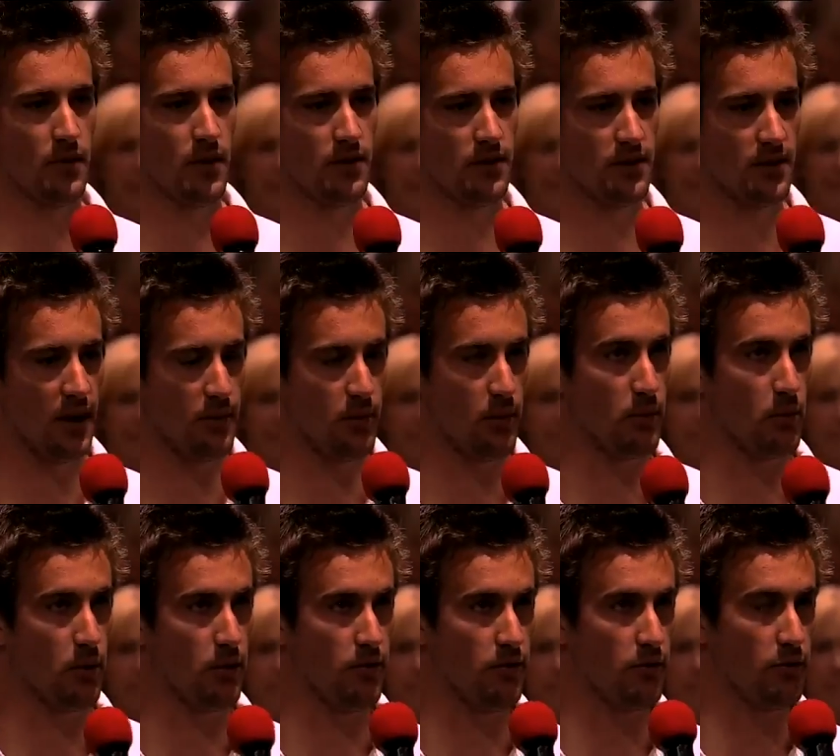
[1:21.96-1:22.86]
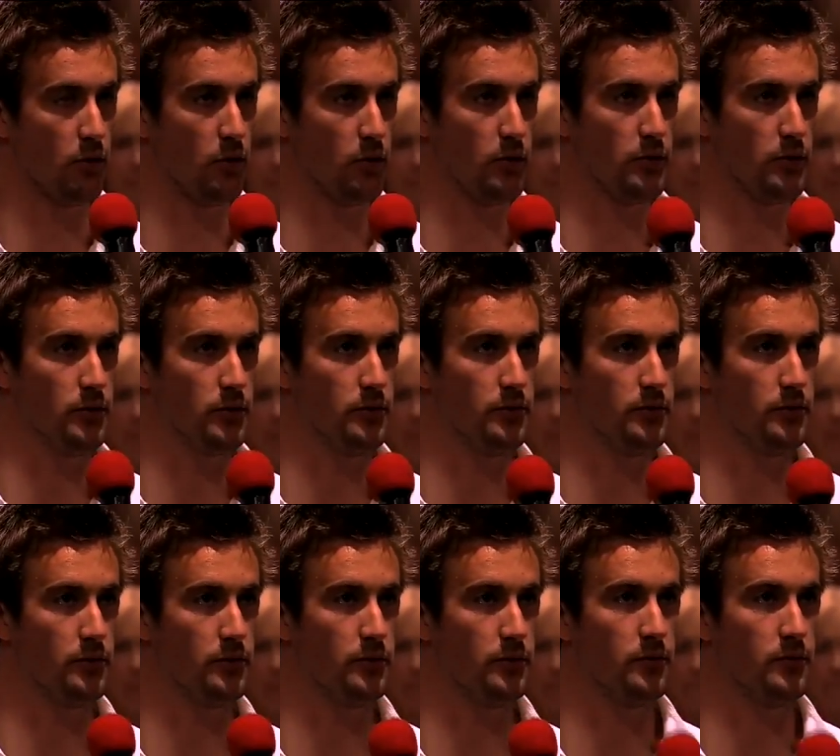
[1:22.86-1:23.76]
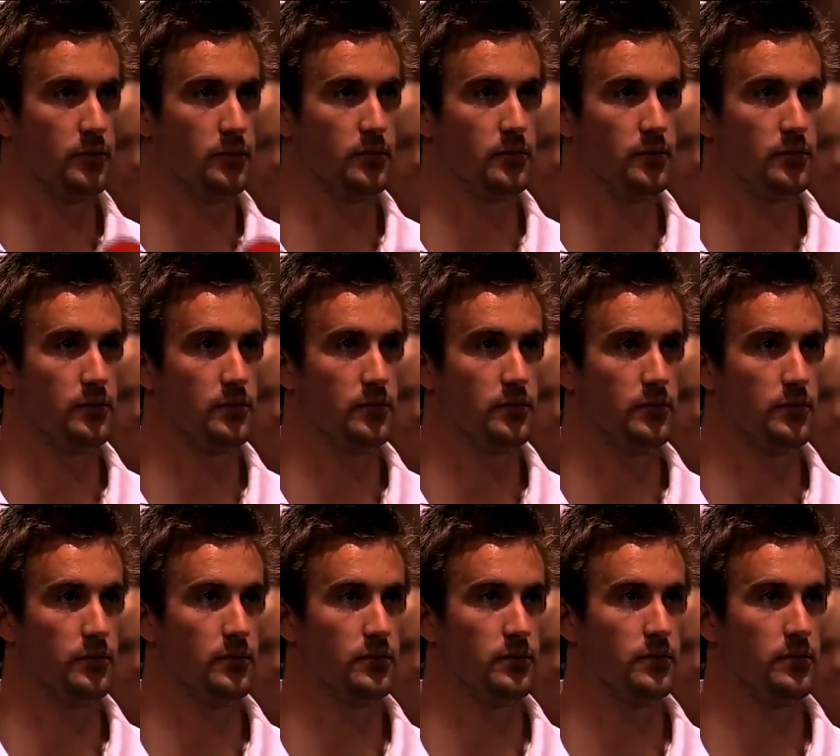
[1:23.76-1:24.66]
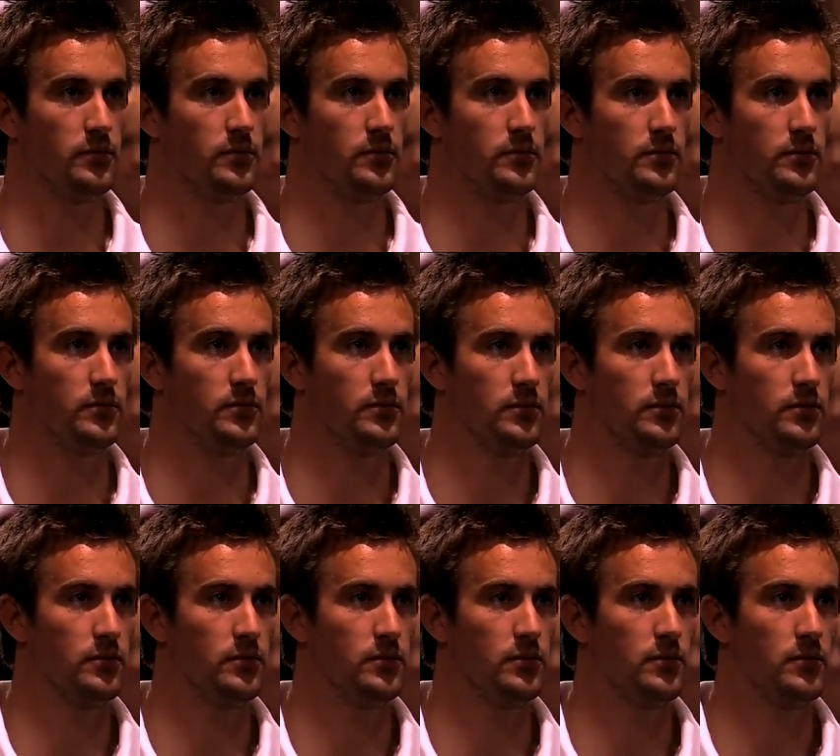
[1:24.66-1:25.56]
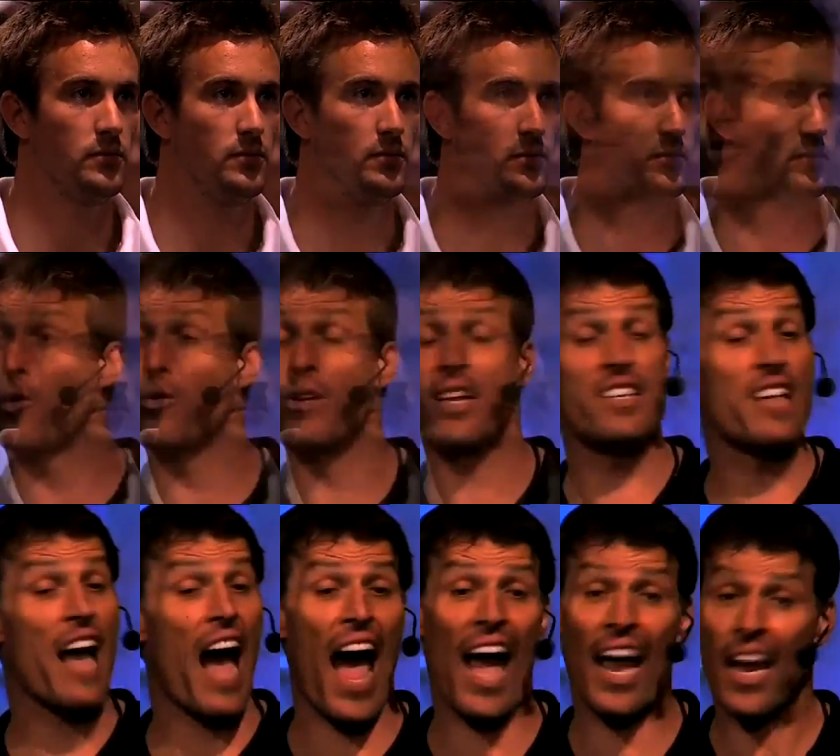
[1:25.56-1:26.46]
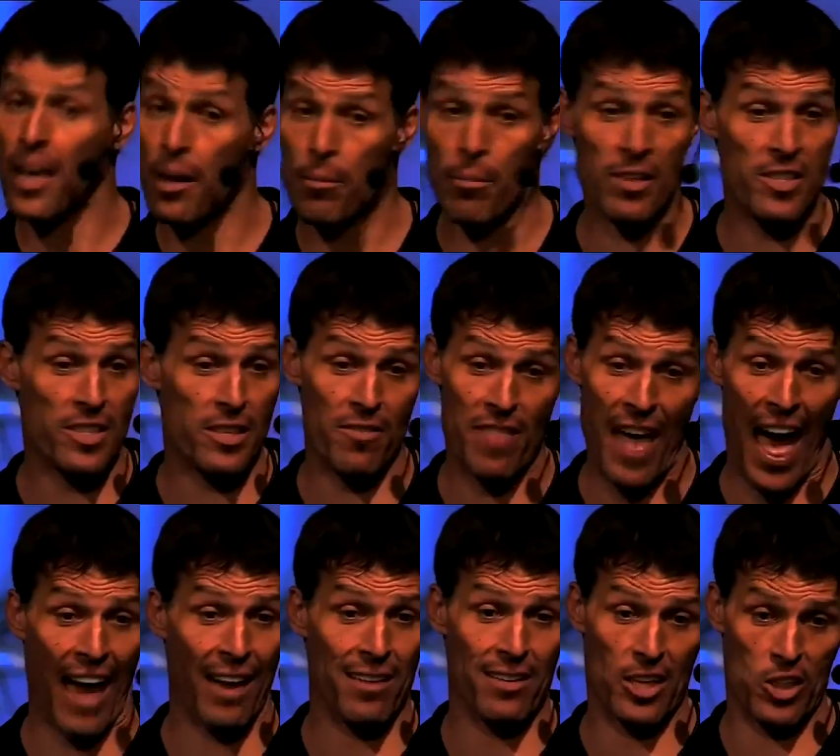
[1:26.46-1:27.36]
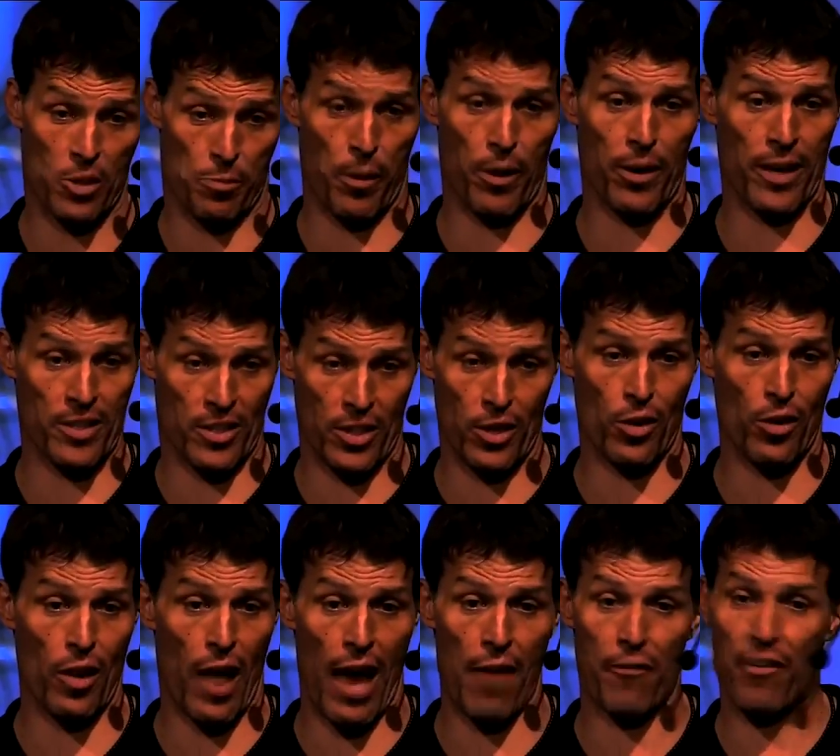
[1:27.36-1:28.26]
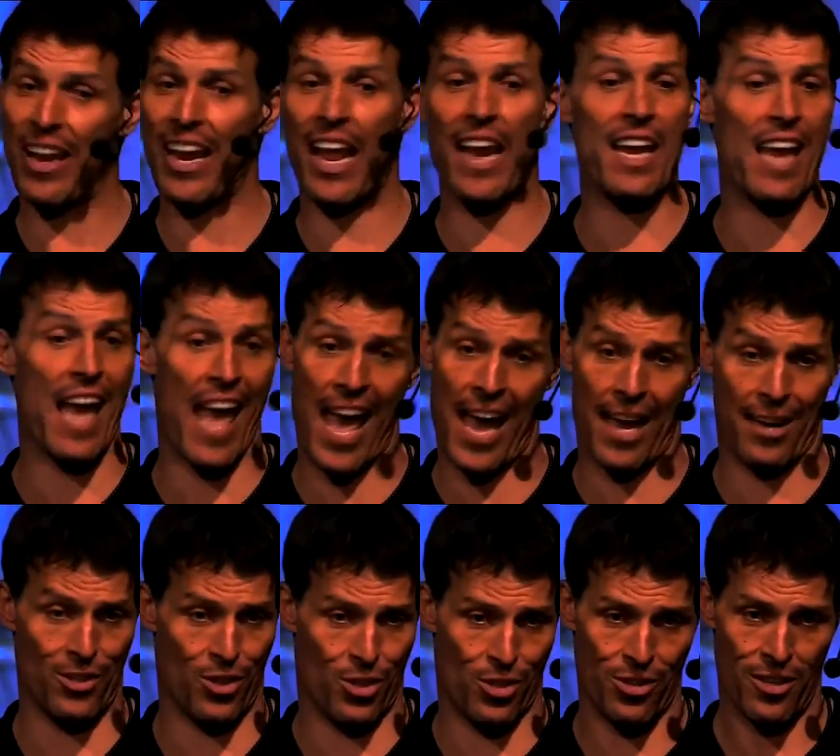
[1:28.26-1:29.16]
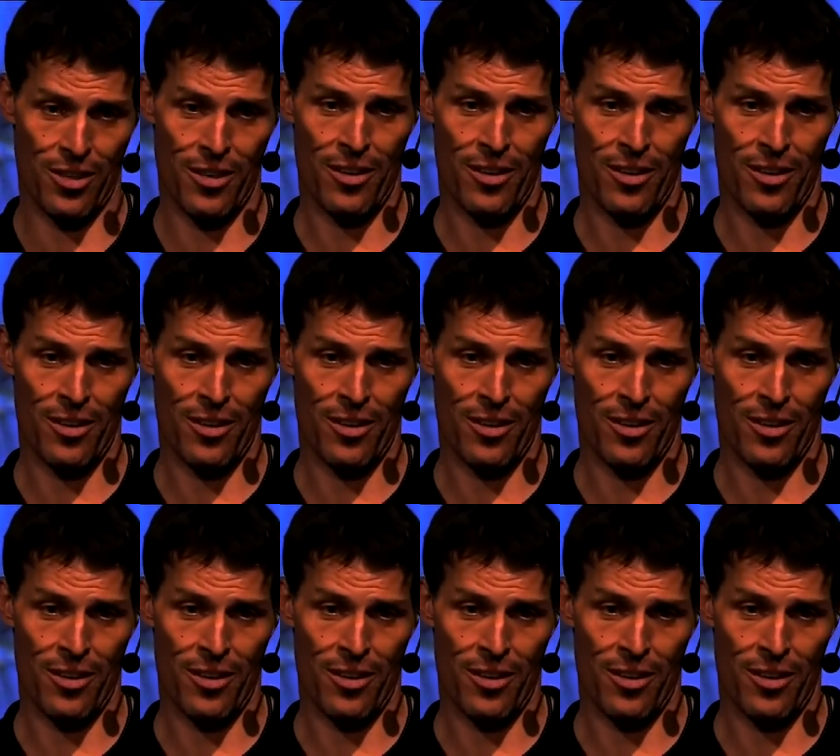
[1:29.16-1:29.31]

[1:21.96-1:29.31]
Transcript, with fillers: To keep you moving forward. That has beauty, that has strength. And if you were to die in the midst of that experience in your life at any age,